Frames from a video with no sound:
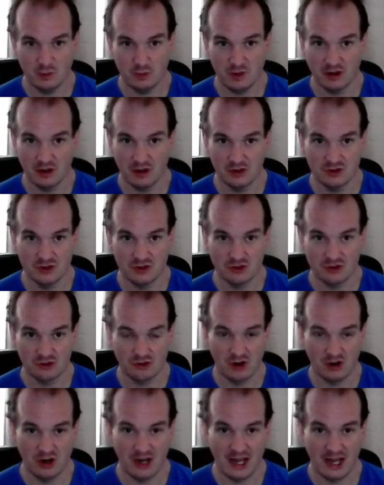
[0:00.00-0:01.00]
We're going to just
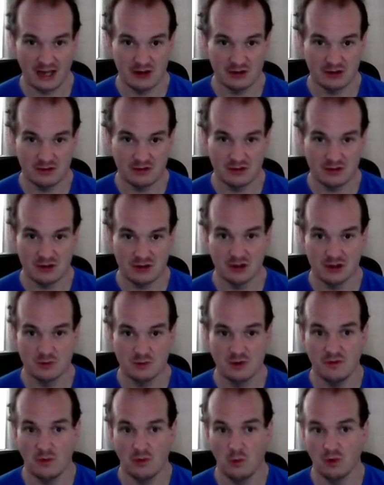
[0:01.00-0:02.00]
try and land a charge
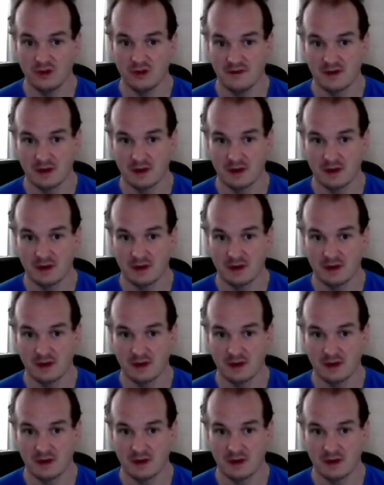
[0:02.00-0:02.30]
move on whatever